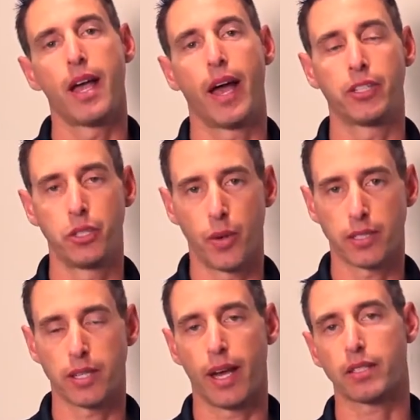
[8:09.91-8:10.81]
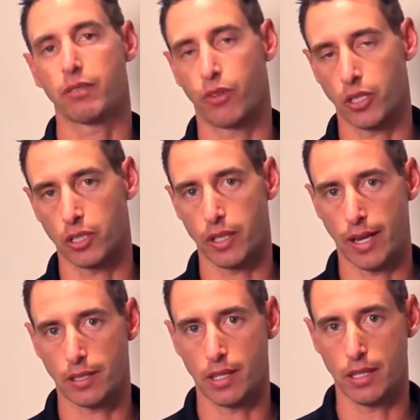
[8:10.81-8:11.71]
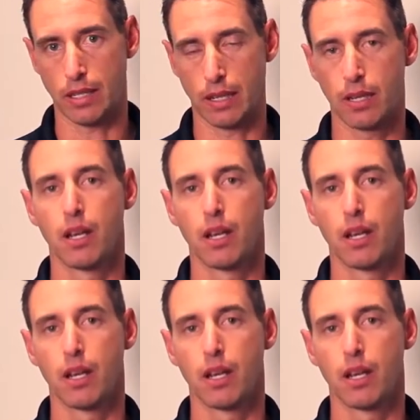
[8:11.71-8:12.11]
and USS versus SAE.